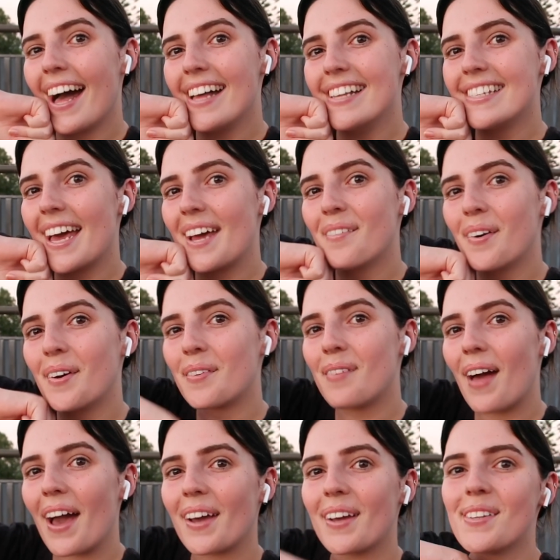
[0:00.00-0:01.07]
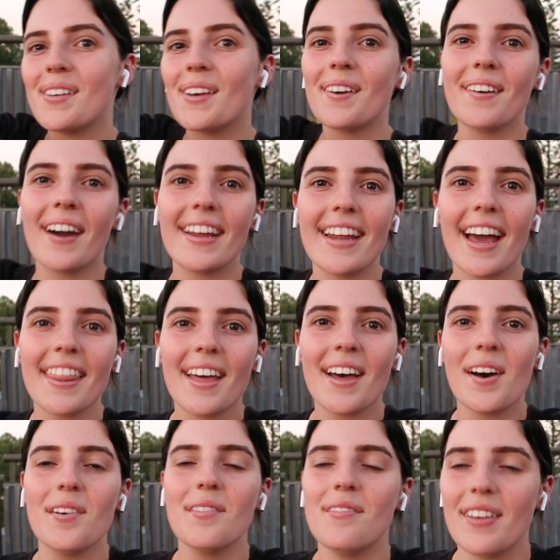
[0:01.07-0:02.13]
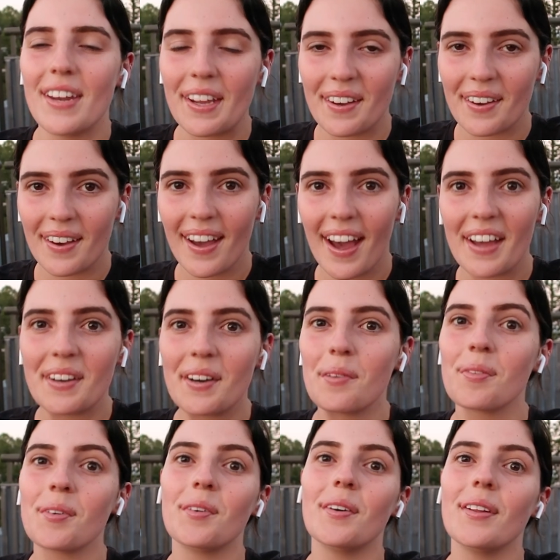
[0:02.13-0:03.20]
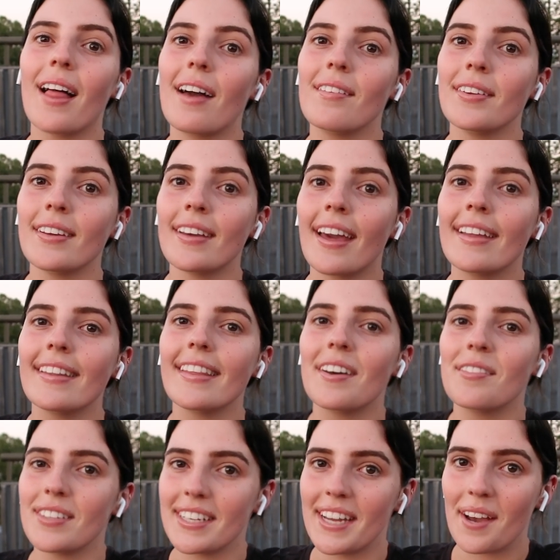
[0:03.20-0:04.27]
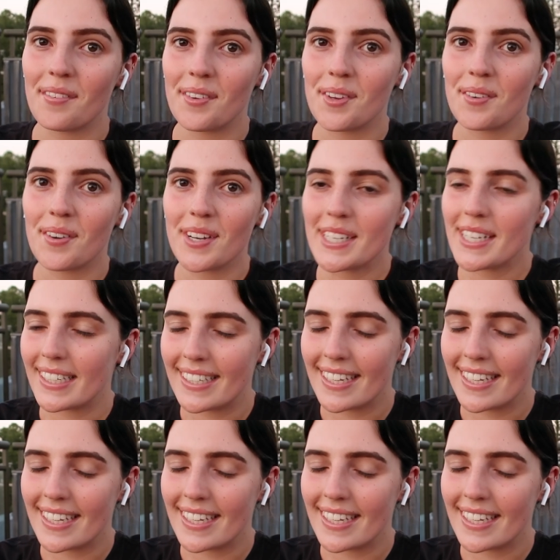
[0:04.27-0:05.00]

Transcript: guys, and welcome back to another video. I hope you're all having a lovely day when you're watching